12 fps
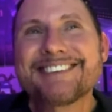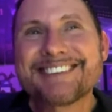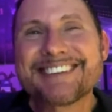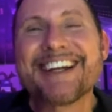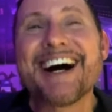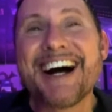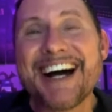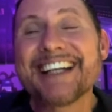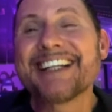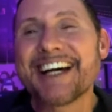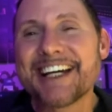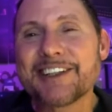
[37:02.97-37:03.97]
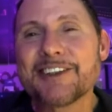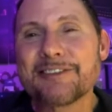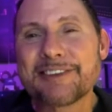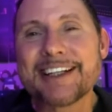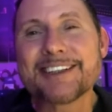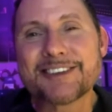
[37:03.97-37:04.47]
the highlight
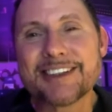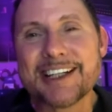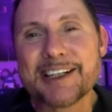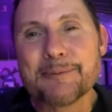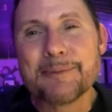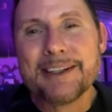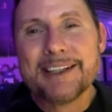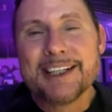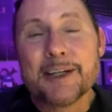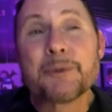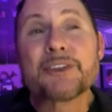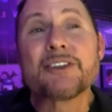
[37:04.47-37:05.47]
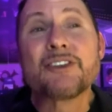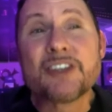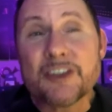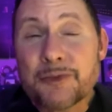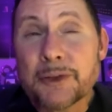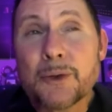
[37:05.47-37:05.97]
of that time. It was a
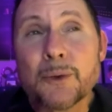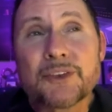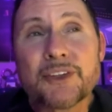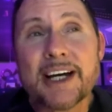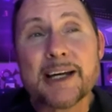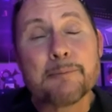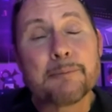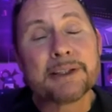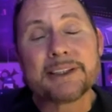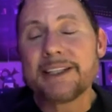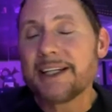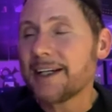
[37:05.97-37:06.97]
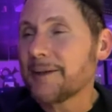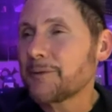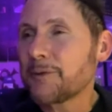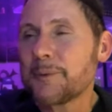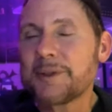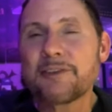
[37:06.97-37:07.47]
difficult time, but
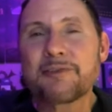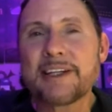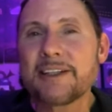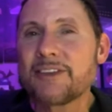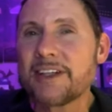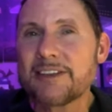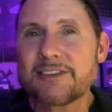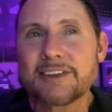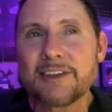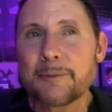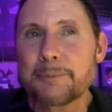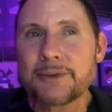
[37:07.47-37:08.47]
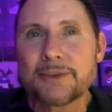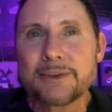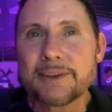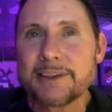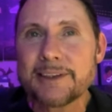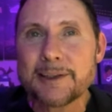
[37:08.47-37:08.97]
what a fantastic
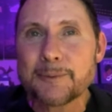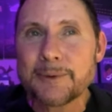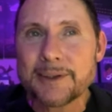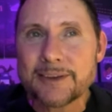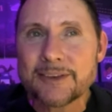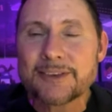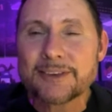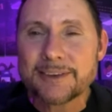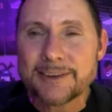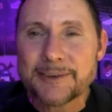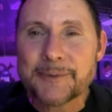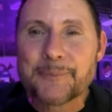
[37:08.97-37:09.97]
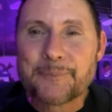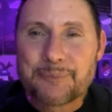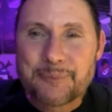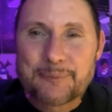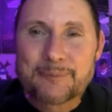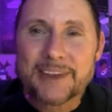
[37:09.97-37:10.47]
opportunity that was.
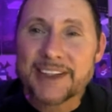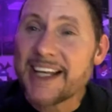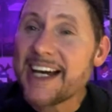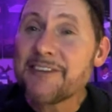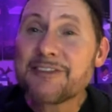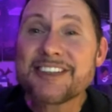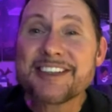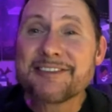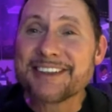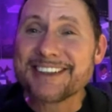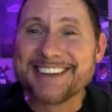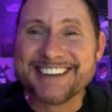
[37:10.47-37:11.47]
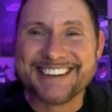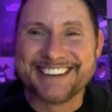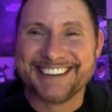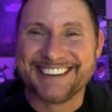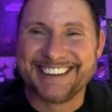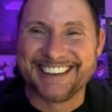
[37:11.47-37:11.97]
Live TV,
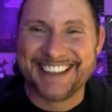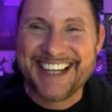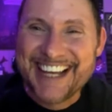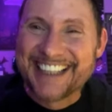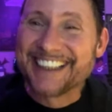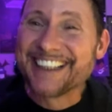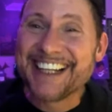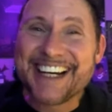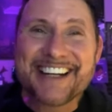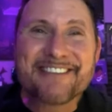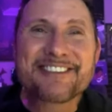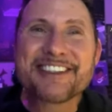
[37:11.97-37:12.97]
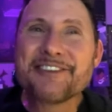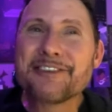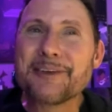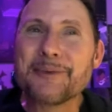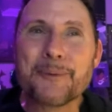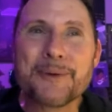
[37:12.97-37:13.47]
live
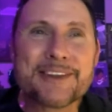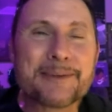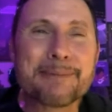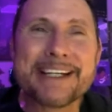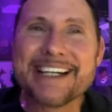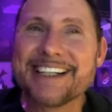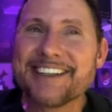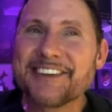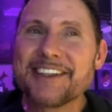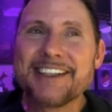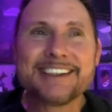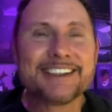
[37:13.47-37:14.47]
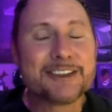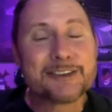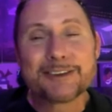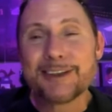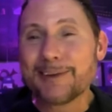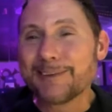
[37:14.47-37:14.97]
TV with a band. Let's
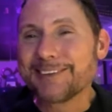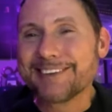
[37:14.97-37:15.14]
go.